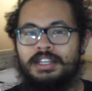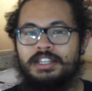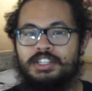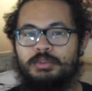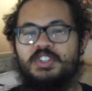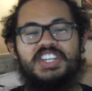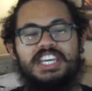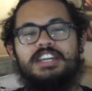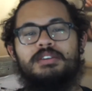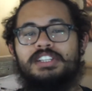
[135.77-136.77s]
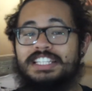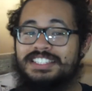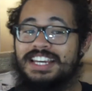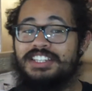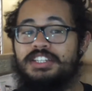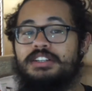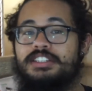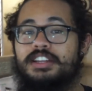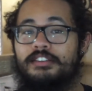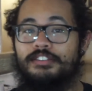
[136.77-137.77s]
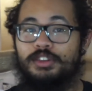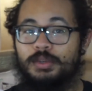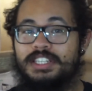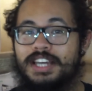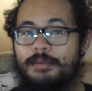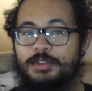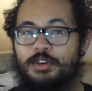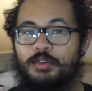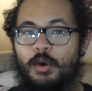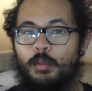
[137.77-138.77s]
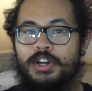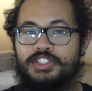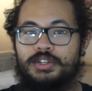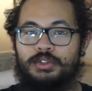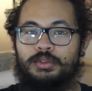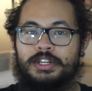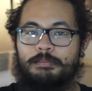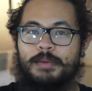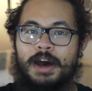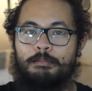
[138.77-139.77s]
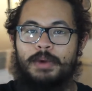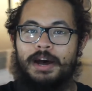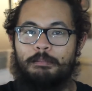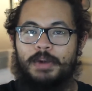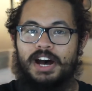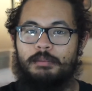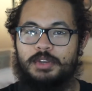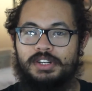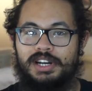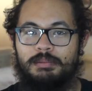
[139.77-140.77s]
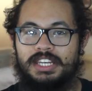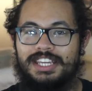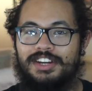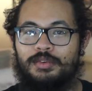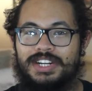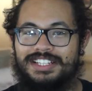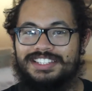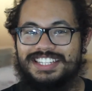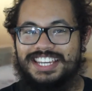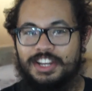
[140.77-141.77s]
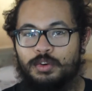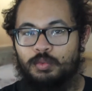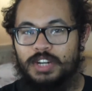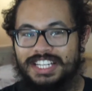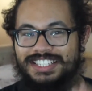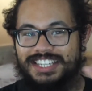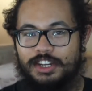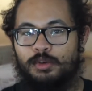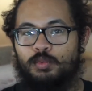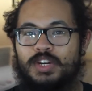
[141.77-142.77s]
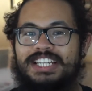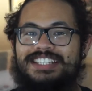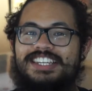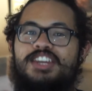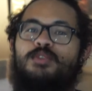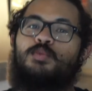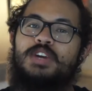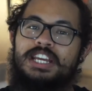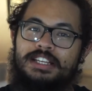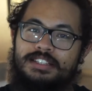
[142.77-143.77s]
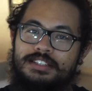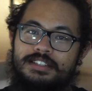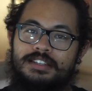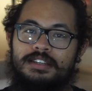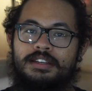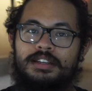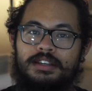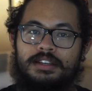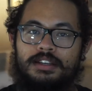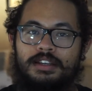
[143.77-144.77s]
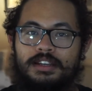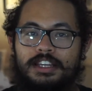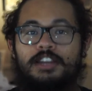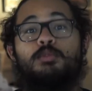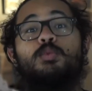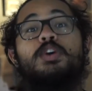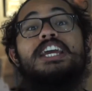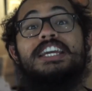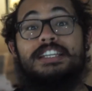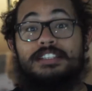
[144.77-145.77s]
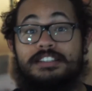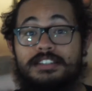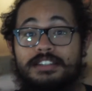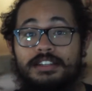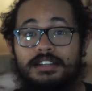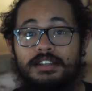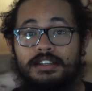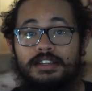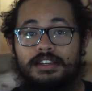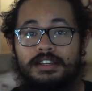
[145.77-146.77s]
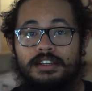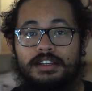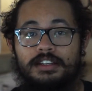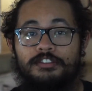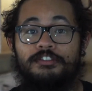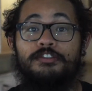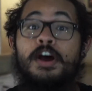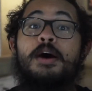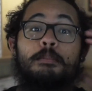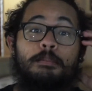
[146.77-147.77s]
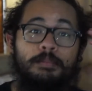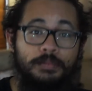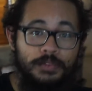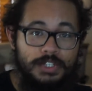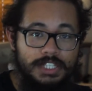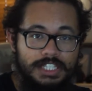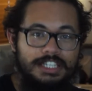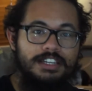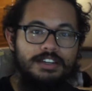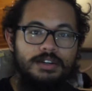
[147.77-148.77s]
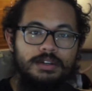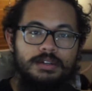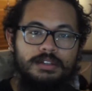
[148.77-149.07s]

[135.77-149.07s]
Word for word: So when you say ear, like, say it to yourself three times in a row one, two, three, bop, bop, bop. You know what I mean? Earrings, earrings, earrings, earrings. It rings from the ear.